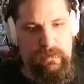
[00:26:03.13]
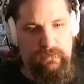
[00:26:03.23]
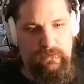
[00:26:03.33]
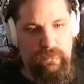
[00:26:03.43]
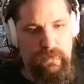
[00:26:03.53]

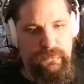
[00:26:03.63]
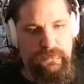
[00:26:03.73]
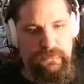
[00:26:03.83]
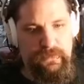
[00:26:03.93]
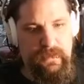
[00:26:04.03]
Of course,
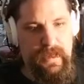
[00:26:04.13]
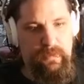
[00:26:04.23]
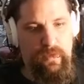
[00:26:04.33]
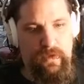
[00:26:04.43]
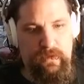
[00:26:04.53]
there's a lot
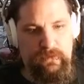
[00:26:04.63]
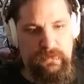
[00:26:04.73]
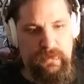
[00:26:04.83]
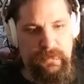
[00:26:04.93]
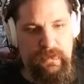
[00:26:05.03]
more
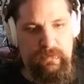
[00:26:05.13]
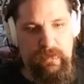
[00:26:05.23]
coming our way.